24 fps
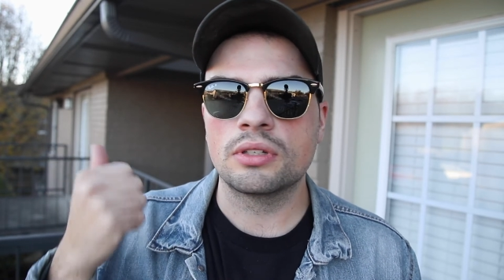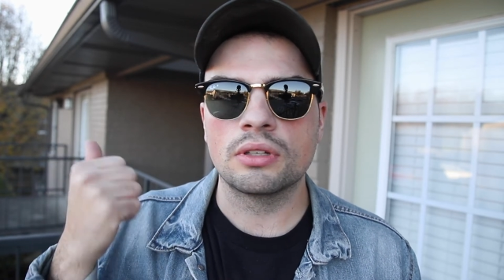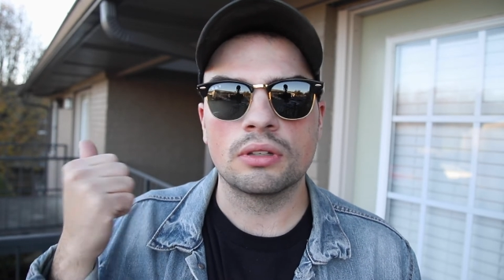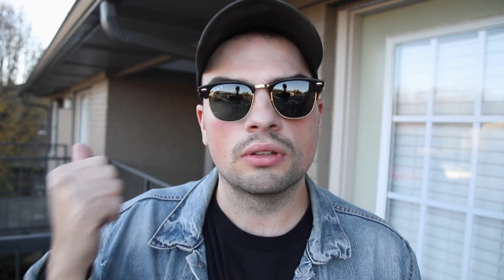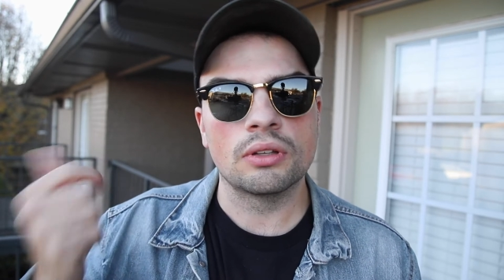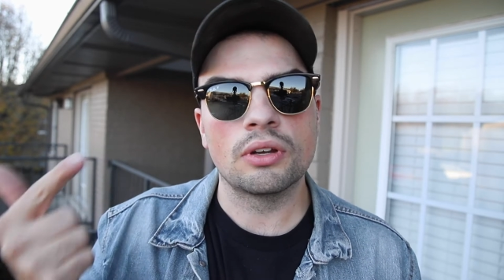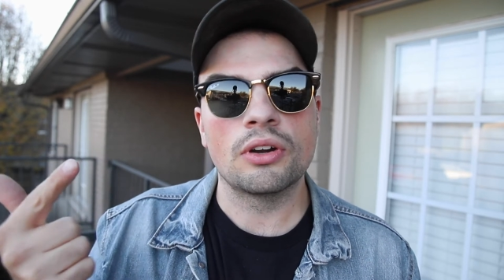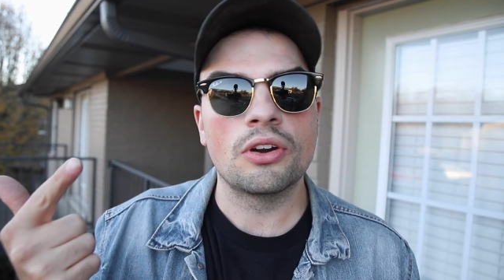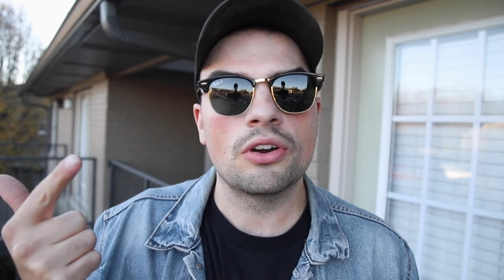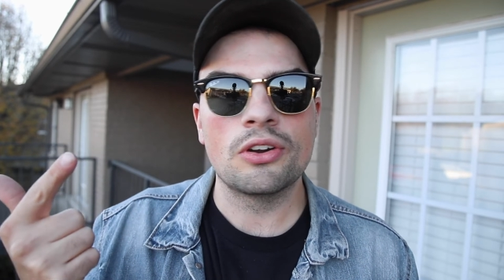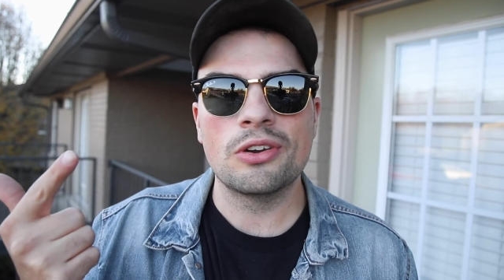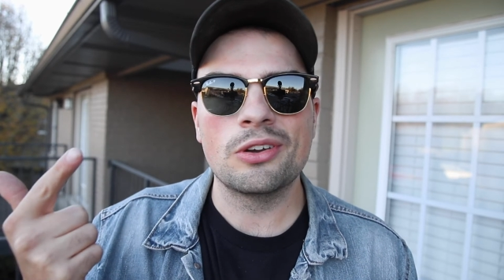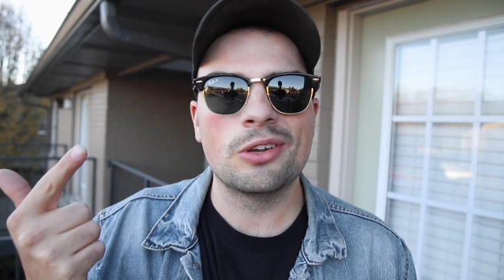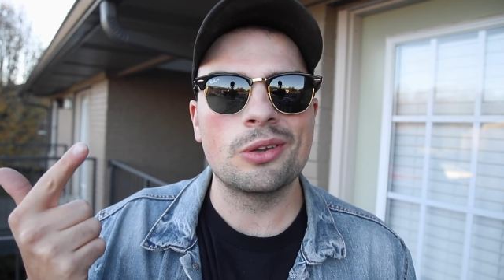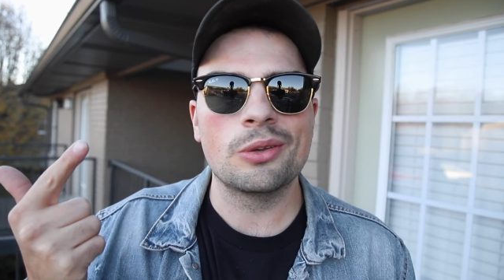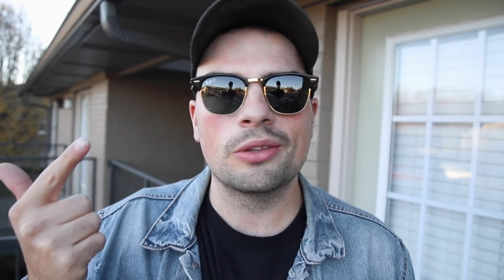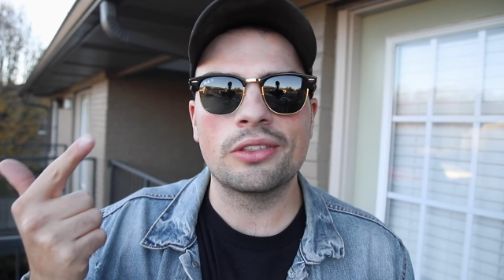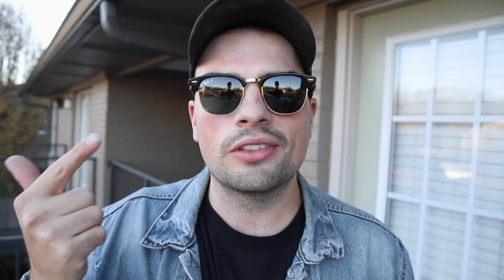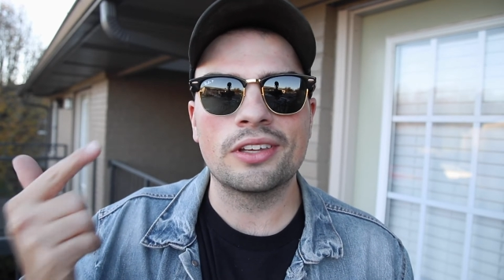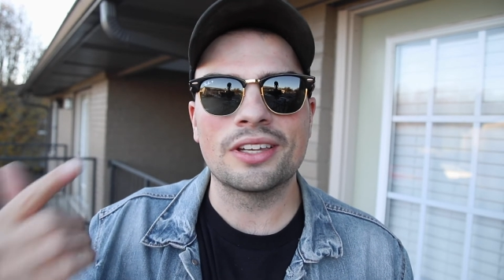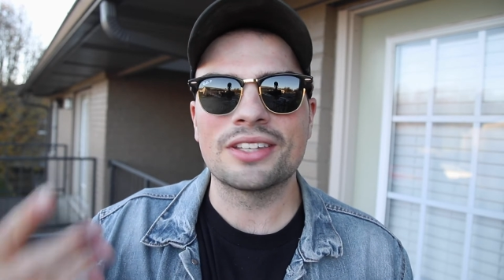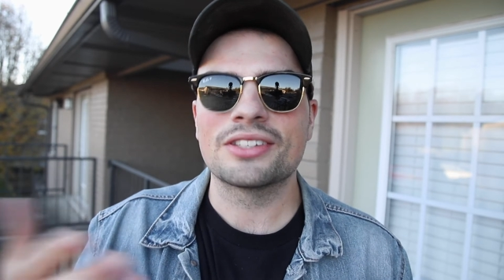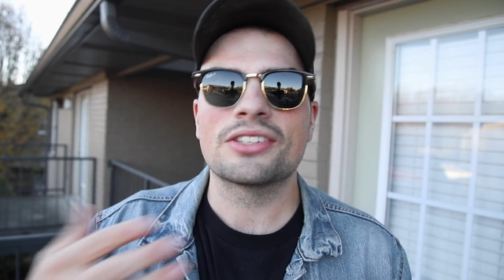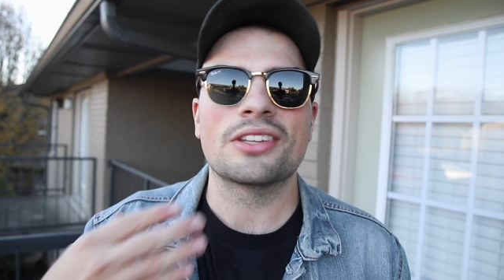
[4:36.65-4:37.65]
to learn new
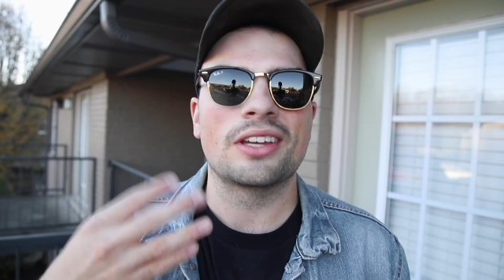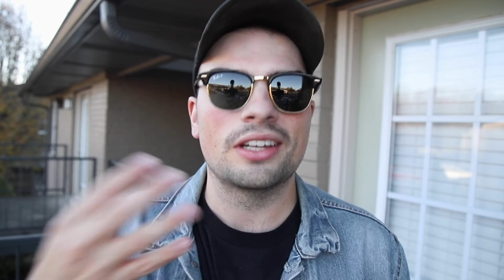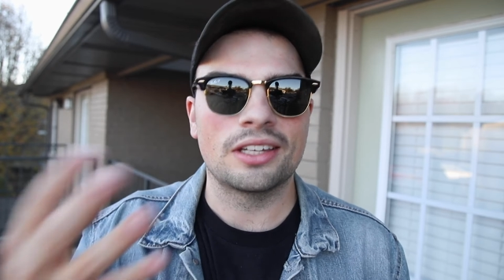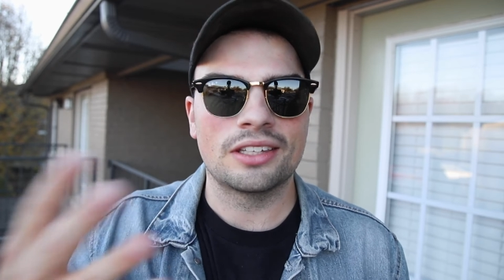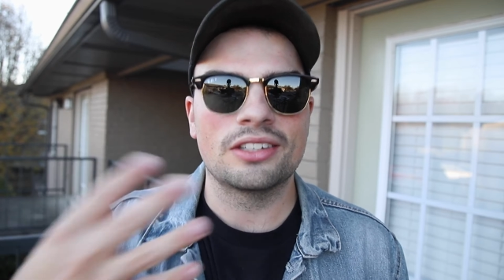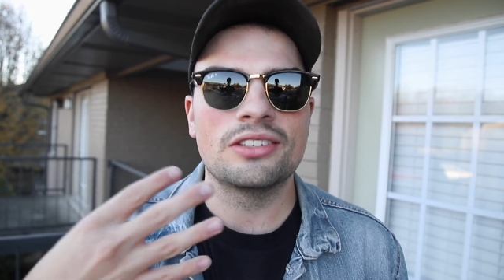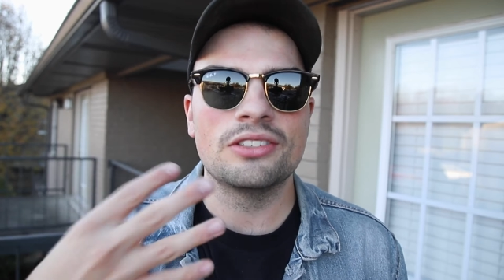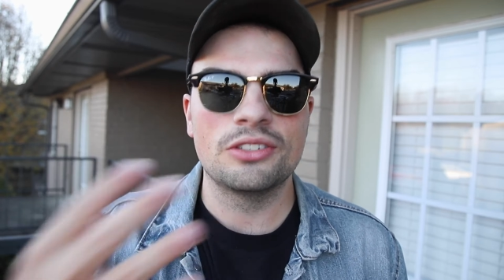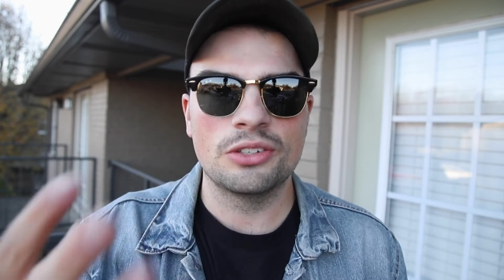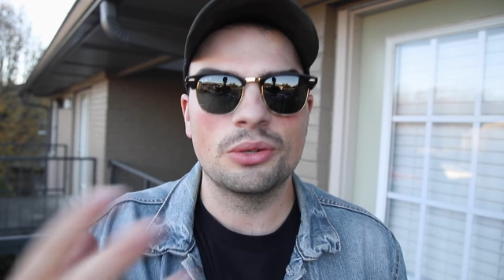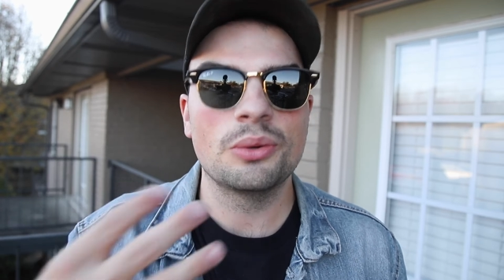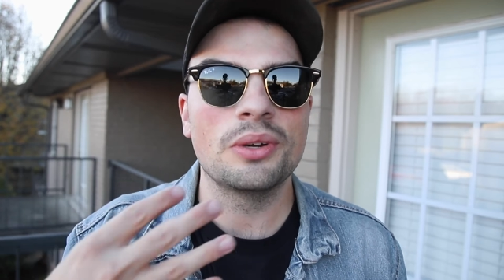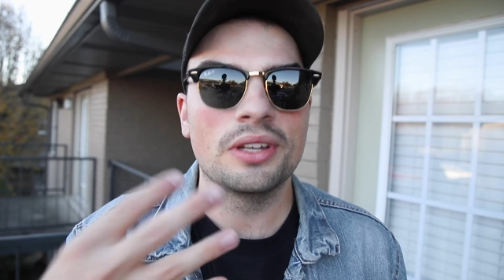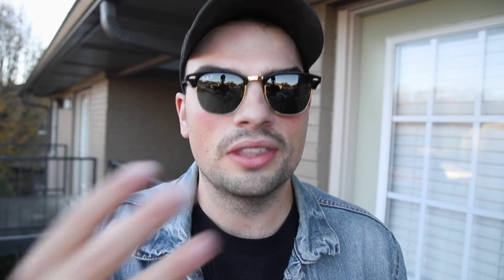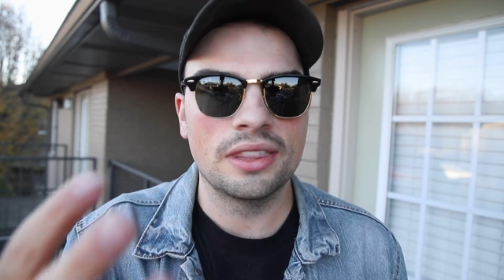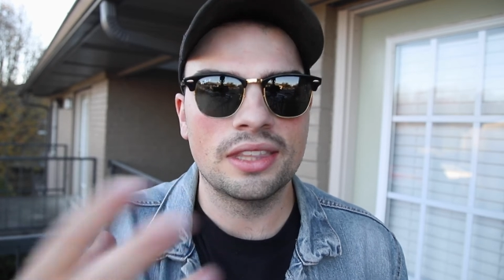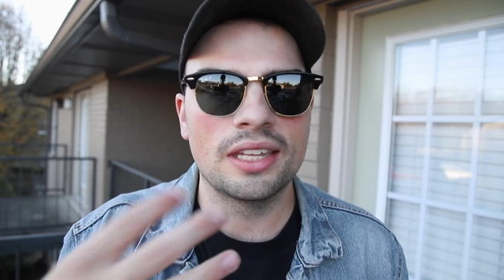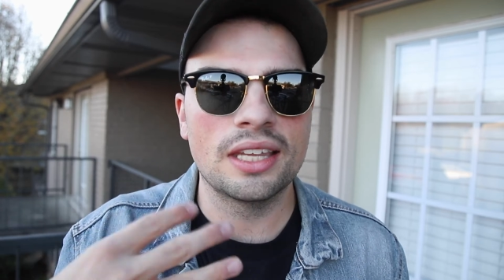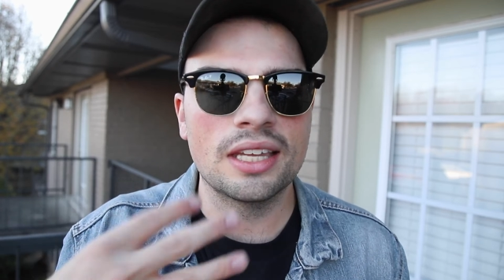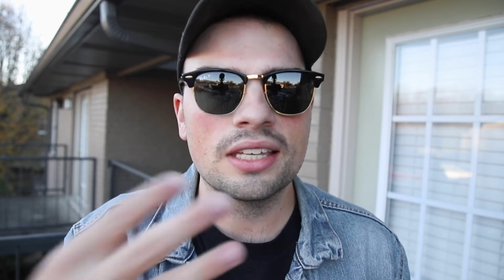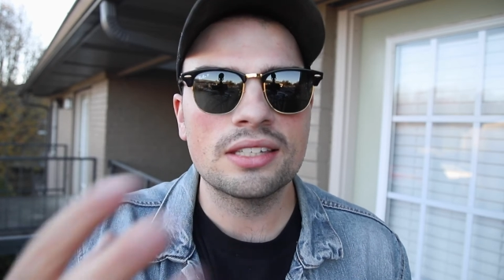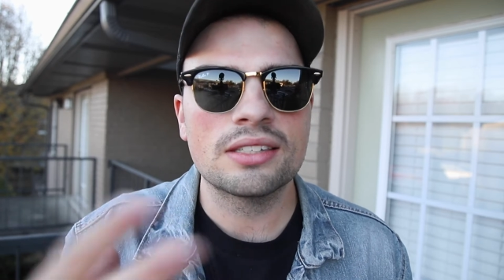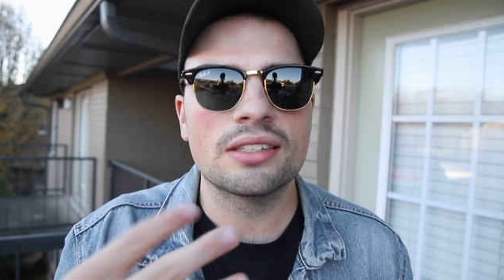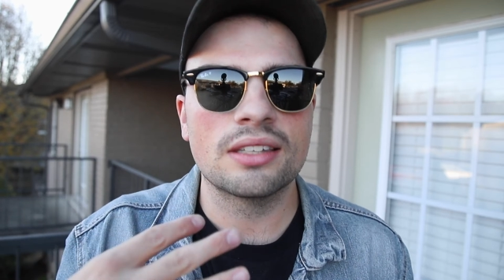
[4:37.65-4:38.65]
things like doing
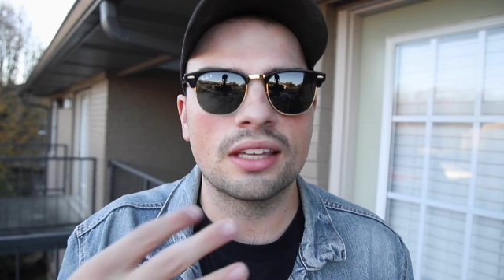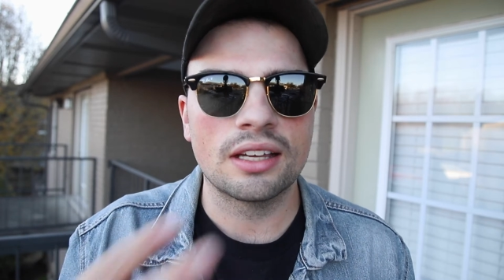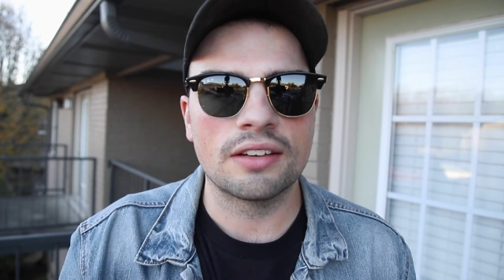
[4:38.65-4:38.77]
this,